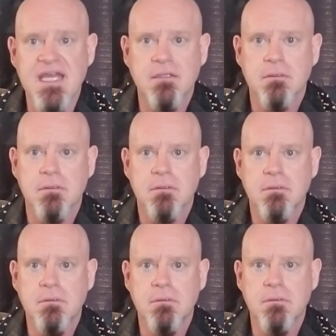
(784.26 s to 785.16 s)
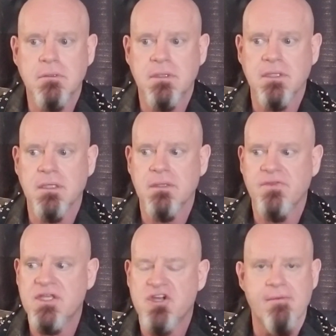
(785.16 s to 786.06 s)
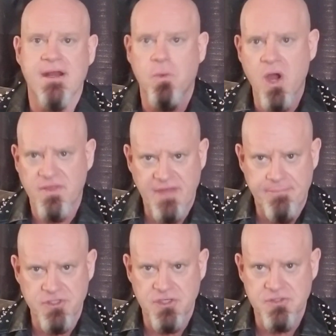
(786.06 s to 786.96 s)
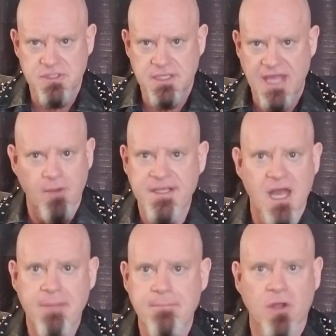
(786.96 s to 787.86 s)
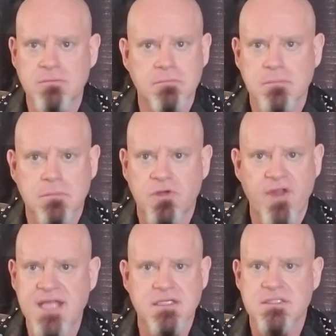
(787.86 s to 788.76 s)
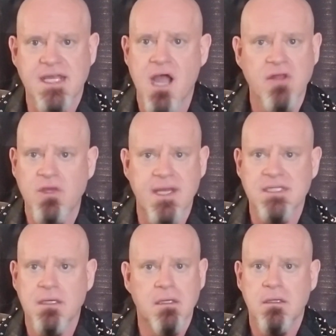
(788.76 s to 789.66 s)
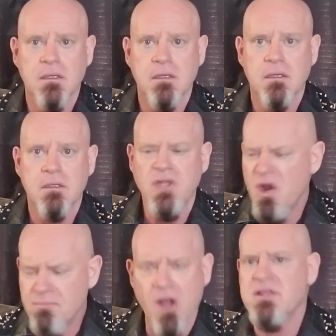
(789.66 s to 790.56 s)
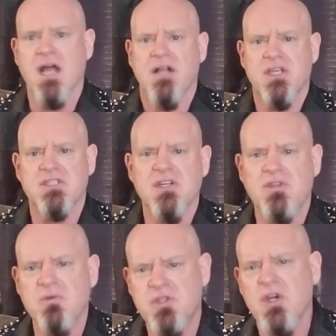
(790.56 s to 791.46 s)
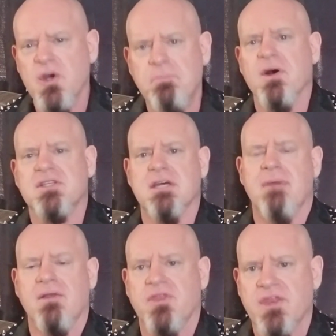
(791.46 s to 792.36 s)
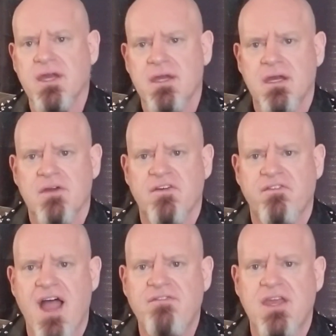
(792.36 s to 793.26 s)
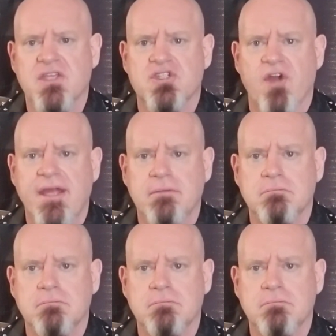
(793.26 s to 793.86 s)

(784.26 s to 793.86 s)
it the, the sheer amount of work that they produced cannot be done by modern creators. They can't do it. No modern artist can do two books a month for five years straight.